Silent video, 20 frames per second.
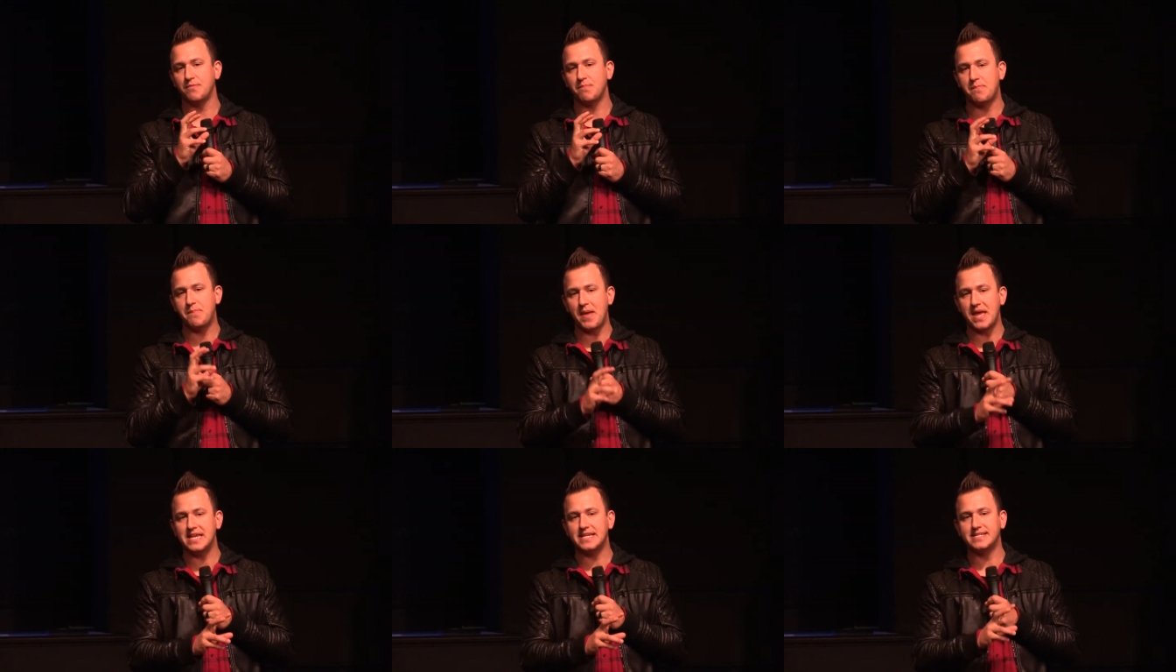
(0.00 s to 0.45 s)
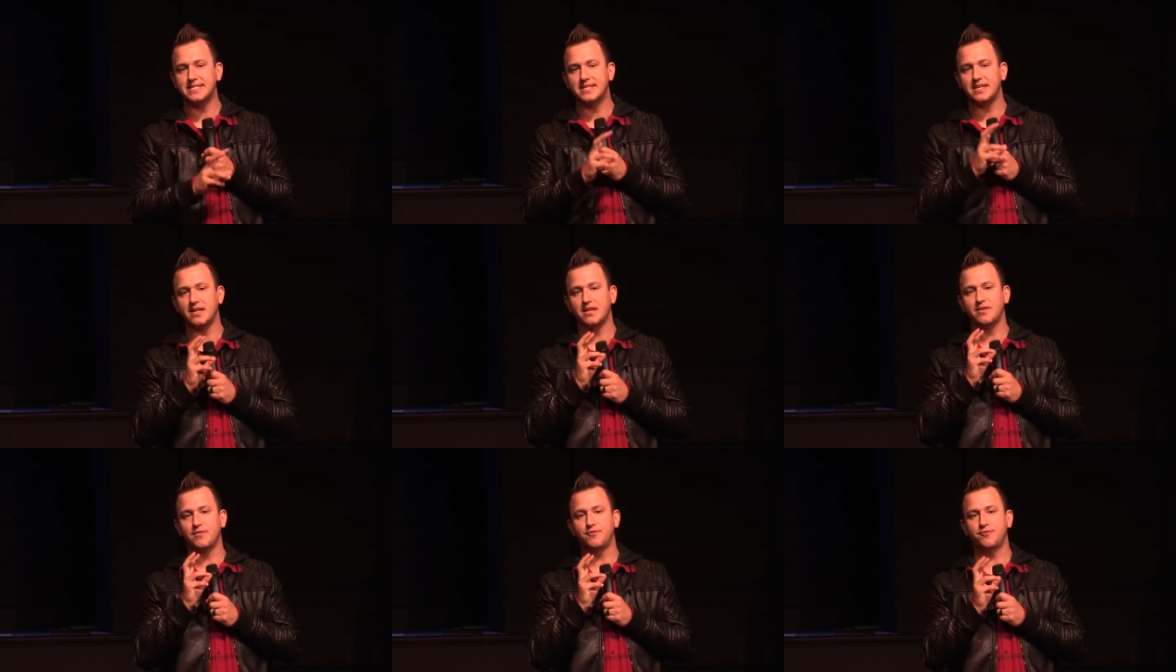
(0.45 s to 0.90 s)

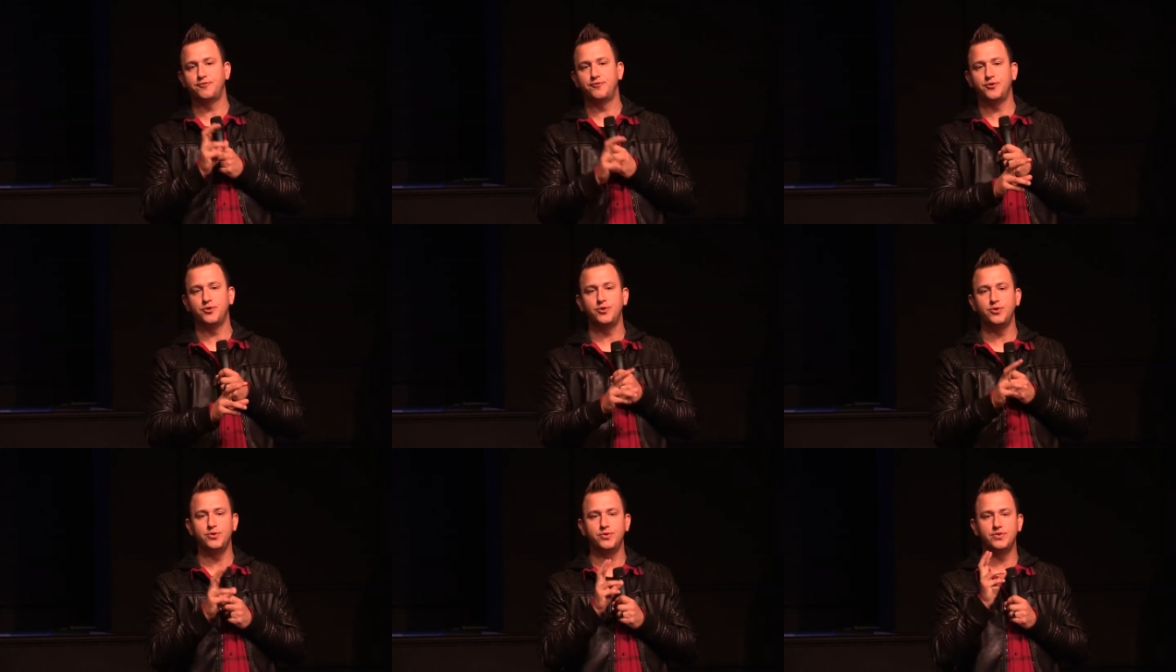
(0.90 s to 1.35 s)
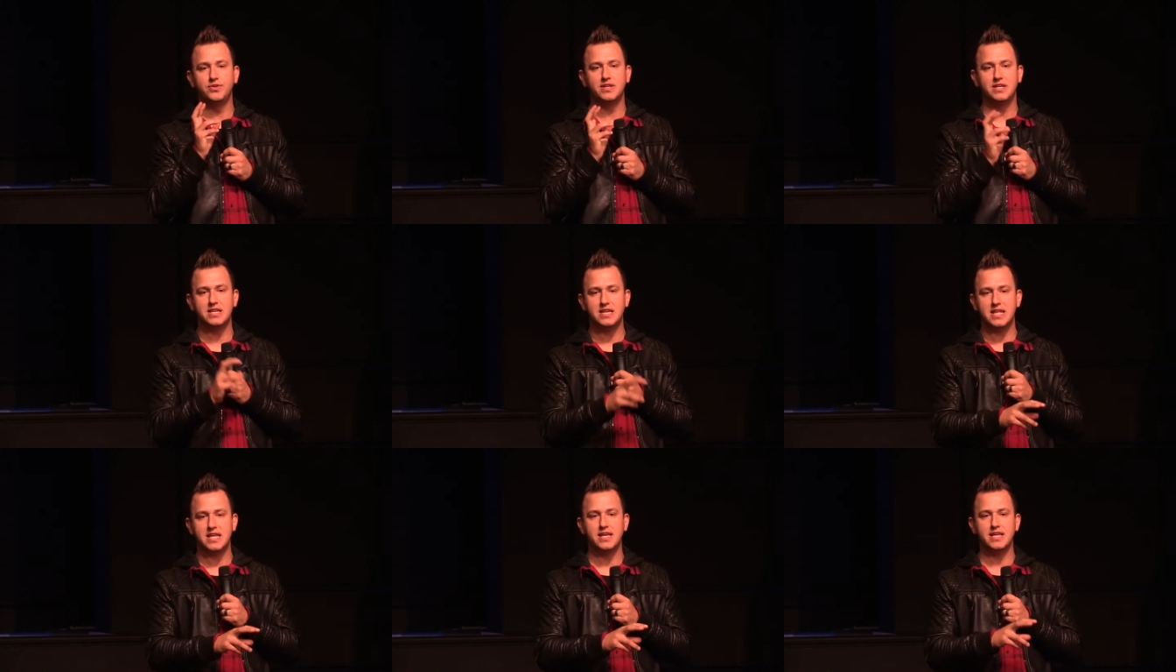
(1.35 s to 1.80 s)
basic food
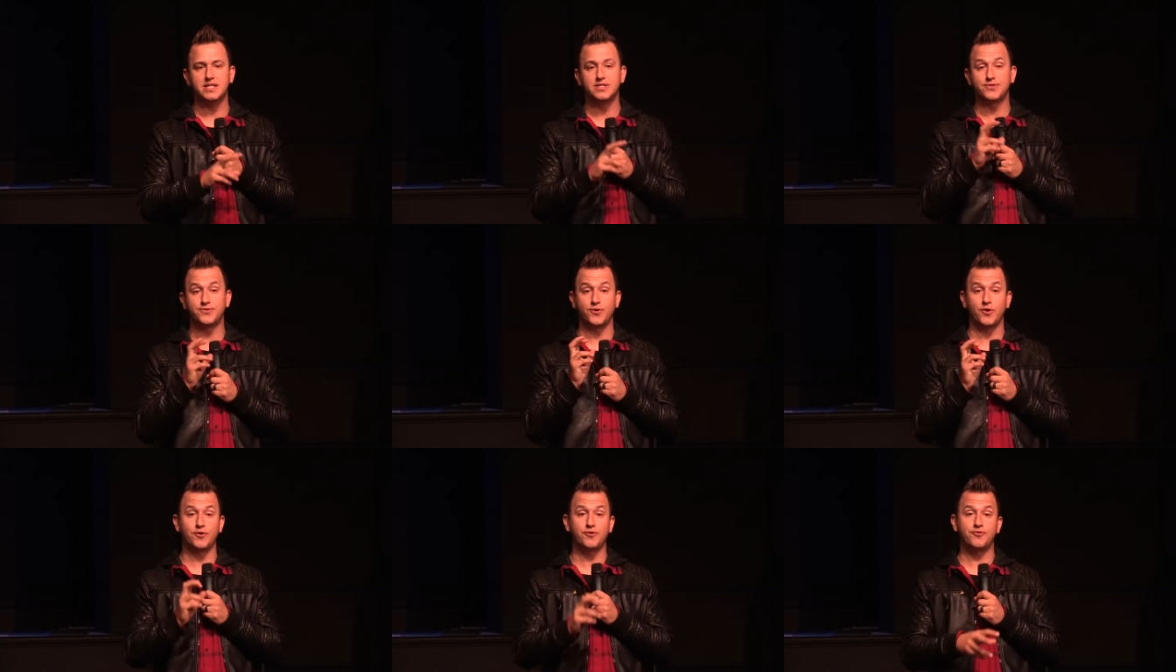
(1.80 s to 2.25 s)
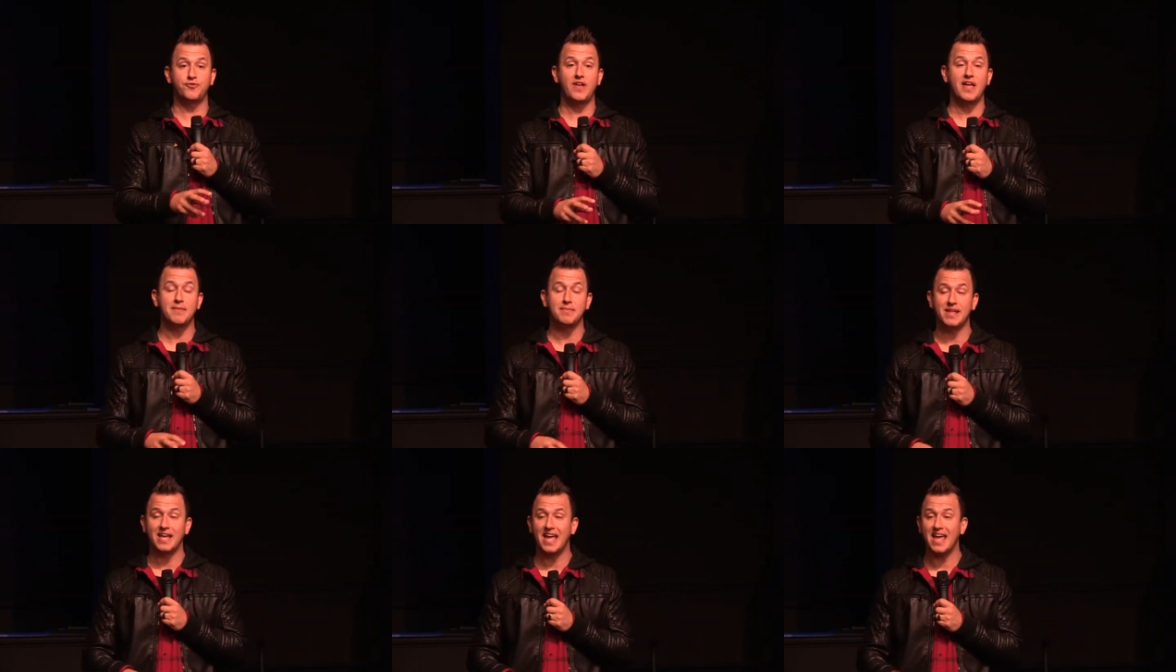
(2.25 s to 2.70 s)
needs for a
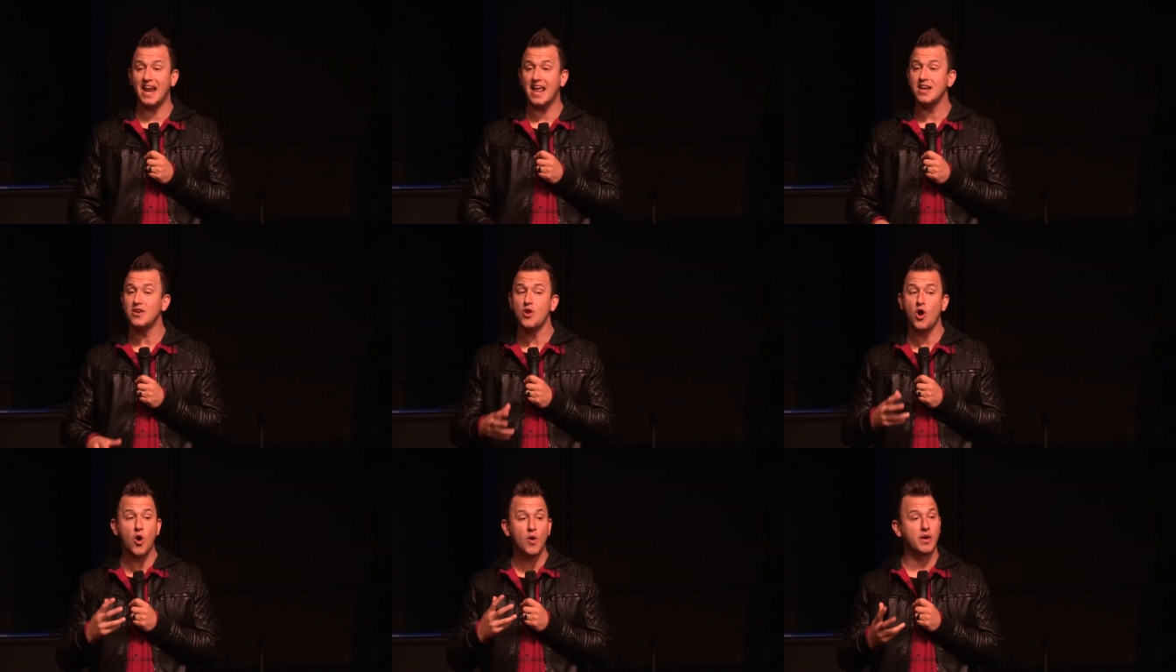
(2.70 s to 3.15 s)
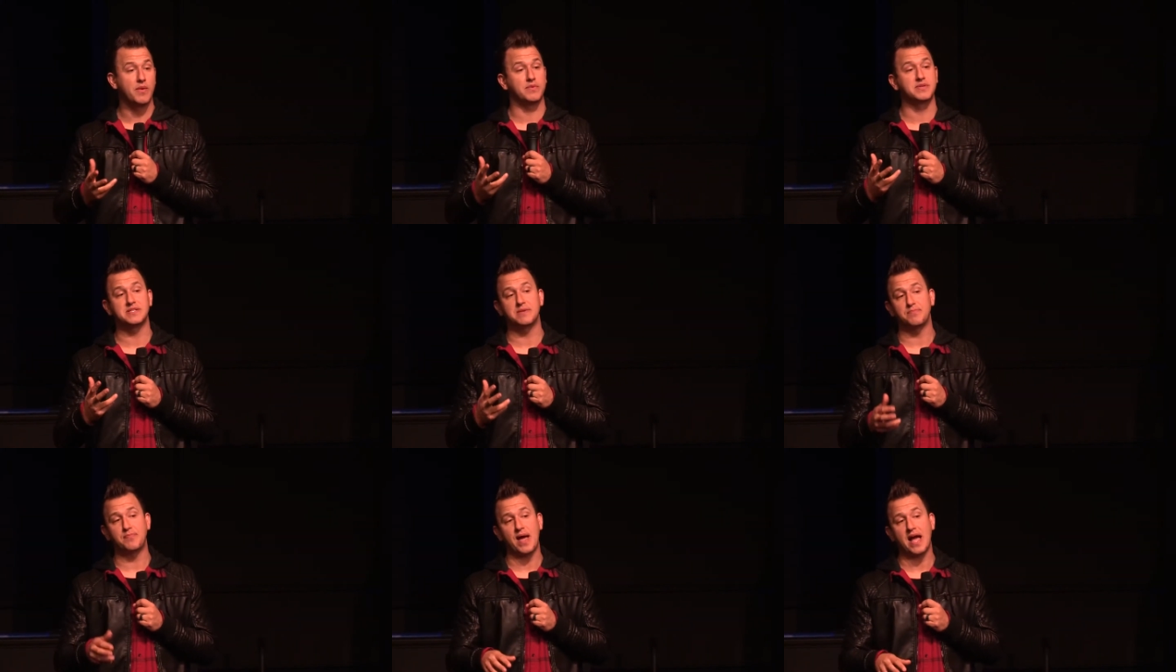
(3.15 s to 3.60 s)
family. And I know it
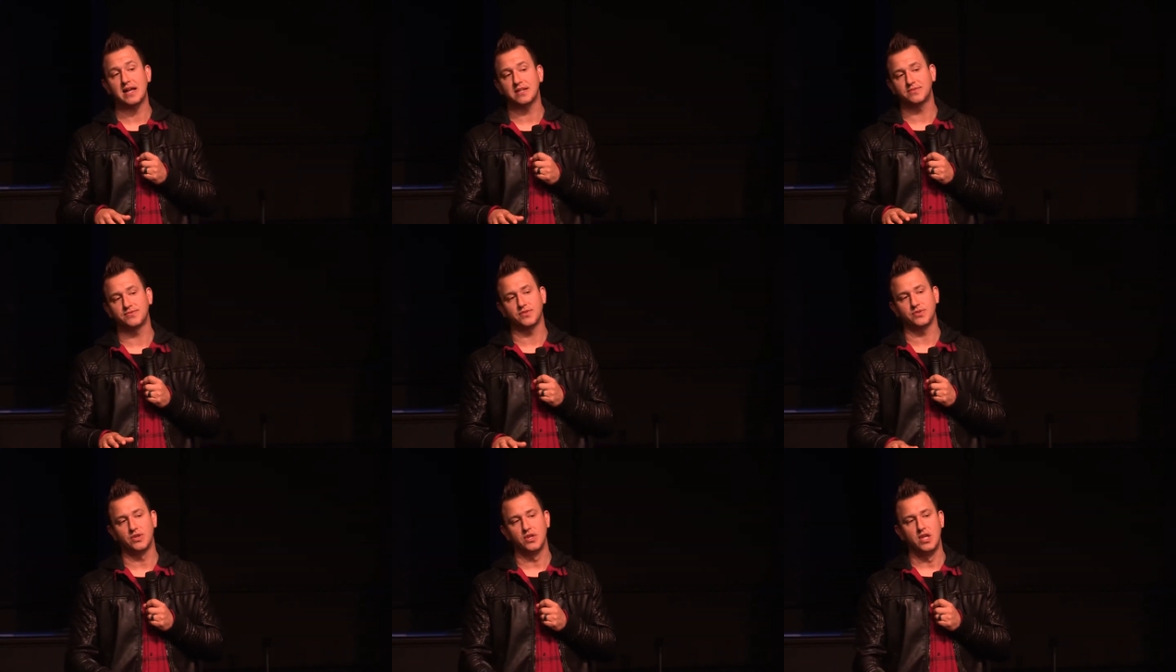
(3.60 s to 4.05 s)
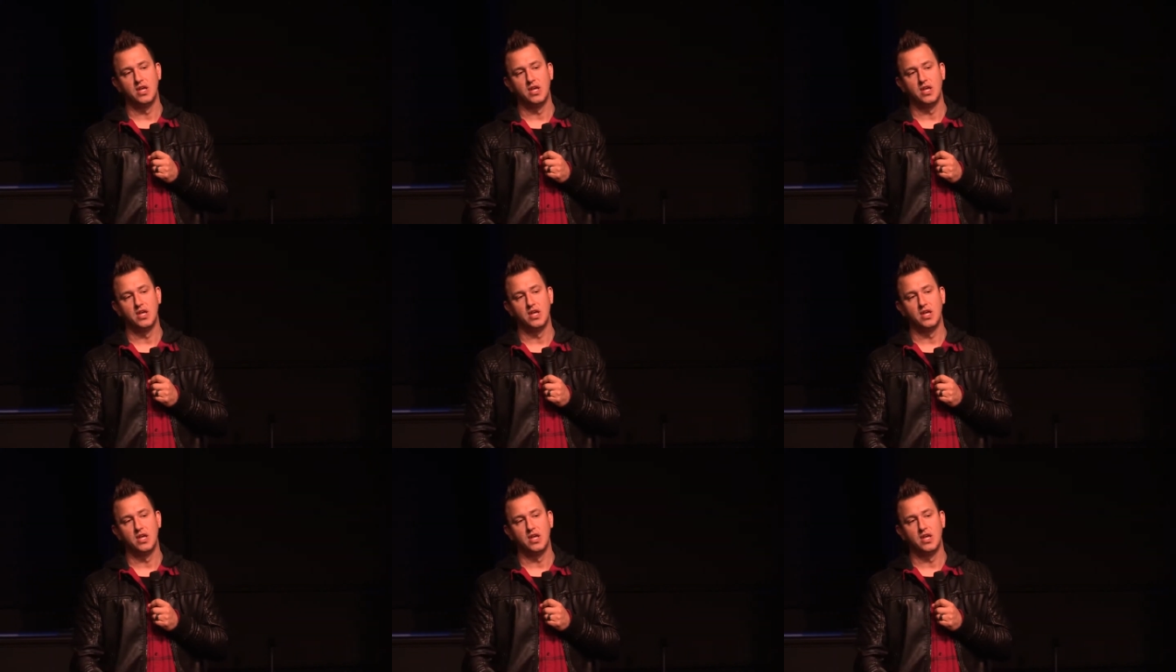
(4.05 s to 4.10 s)
was impactful.